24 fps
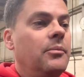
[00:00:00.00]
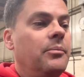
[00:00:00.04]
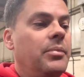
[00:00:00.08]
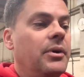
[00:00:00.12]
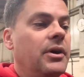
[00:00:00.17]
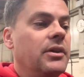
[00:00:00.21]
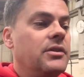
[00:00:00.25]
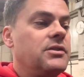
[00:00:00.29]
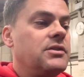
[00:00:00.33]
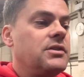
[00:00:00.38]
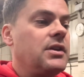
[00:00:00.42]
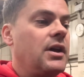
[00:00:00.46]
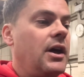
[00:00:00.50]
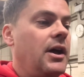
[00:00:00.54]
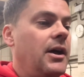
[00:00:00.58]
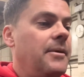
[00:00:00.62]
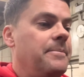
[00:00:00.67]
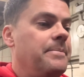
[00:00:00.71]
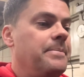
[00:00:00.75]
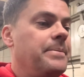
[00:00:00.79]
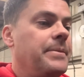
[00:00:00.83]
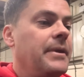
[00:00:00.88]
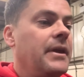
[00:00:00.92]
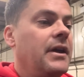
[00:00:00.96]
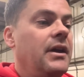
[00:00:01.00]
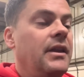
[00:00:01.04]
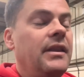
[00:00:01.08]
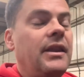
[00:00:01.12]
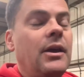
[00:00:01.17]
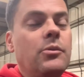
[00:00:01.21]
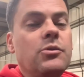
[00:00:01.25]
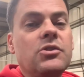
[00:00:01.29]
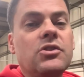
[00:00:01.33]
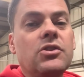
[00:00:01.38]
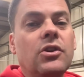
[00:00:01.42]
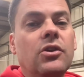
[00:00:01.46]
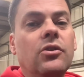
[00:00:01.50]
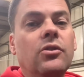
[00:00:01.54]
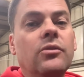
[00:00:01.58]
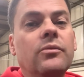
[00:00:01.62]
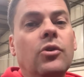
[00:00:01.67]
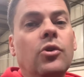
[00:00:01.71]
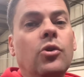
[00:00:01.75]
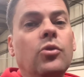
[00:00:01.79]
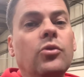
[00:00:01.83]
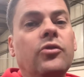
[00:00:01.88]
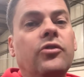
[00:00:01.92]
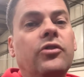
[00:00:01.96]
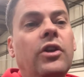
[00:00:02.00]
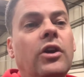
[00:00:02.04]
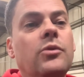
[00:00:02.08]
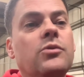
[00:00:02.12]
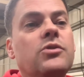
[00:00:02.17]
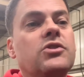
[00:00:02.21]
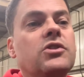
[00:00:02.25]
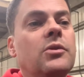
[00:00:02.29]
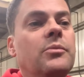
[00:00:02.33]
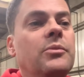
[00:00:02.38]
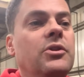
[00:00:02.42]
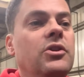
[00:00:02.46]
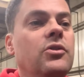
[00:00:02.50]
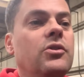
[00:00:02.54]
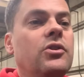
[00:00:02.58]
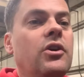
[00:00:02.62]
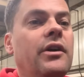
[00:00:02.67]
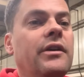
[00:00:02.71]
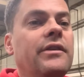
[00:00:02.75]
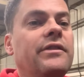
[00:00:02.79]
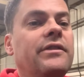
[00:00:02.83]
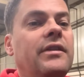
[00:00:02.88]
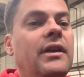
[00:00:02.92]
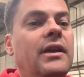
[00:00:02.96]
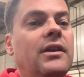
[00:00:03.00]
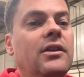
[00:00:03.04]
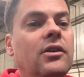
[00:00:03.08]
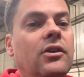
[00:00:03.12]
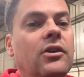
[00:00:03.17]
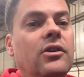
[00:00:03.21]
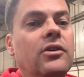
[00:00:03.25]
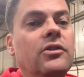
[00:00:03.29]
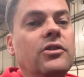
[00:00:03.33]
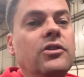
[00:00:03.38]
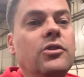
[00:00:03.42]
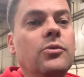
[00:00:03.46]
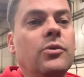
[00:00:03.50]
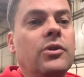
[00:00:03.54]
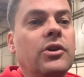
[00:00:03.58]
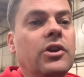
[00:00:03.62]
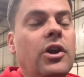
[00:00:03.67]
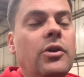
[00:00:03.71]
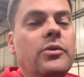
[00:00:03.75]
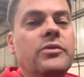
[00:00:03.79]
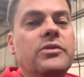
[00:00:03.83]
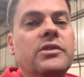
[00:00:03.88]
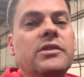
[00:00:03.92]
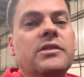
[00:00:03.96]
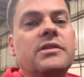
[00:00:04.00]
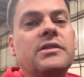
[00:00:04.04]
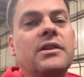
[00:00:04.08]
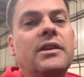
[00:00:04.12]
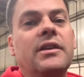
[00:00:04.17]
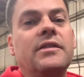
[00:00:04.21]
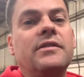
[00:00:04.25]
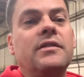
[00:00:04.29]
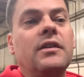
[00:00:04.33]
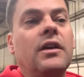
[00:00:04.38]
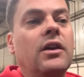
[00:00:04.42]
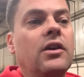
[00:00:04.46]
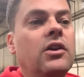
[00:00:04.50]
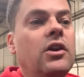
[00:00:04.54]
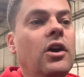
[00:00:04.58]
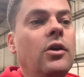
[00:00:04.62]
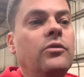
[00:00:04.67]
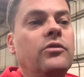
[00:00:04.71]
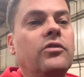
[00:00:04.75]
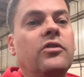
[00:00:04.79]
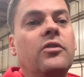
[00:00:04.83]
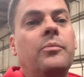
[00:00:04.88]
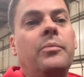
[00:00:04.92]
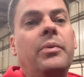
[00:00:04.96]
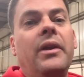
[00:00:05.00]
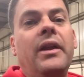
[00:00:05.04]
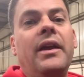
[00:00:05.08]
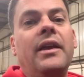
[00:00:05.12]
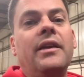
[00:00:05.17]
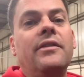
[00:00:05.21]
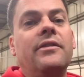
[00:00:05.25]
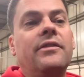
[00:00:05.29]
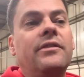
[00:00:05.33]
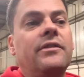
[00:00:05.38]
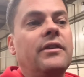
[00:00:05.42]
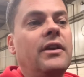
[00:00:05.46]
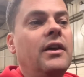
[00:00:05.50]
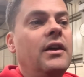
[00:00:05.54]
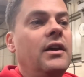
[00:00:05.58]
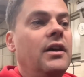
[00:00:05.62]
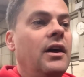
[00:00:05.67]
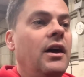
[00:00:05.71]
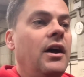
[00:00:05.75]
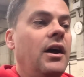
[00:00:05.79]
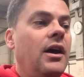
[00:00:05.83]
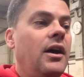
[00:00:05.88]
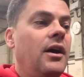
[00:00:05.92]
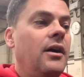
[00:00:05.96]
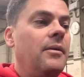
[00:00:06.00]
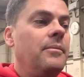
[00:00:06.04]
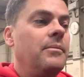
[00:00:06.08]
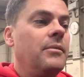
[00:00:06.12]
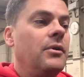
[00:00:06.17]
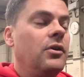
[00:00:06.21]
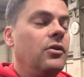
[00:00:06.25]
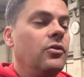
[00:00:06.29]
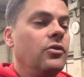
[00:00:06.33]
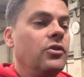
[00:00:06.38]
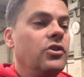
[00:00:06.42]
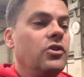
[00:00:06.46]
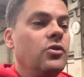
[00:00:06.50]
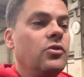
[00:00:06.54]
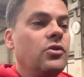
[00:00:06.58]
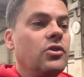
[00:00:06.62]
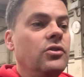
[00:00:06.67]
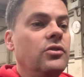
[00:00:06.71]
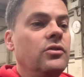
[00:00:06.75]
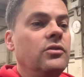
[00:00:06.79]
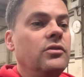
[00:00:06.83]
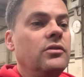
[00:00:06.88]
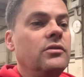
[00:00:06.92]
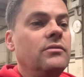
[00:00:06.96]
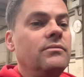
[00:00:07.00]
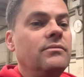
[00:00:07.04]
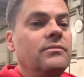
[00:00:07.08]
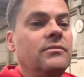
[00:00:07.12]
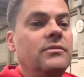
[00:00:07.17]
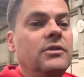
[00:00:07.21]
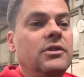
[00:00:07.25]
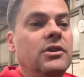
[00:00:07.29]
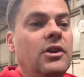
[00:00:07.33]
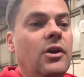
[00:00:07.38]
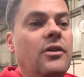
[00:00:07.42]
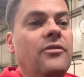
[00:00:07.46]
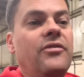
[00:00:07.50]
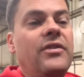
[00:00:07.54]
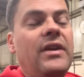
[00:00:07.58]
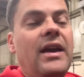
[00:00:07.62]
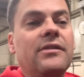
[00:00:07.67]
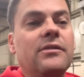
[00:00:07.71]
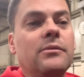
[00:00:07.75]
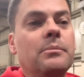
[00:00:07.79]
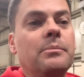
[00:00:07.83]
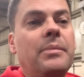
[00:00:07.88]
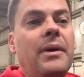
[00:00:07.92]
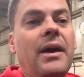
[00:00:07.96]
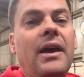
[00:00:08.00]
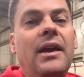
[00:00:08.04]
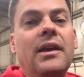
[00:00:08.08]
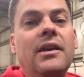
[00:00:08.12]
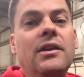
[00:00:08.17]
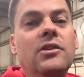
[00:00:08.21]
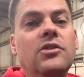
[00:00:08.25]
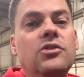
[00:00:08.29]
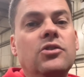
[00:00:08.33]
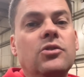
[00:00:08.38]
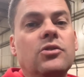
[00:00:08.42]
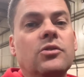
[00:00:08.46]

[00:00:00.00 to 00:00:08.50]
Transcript: But um, there was also some of you guys said, look, you want to go to your solicitor, go to the police, um, or you can, you know, if he hasn't paid, you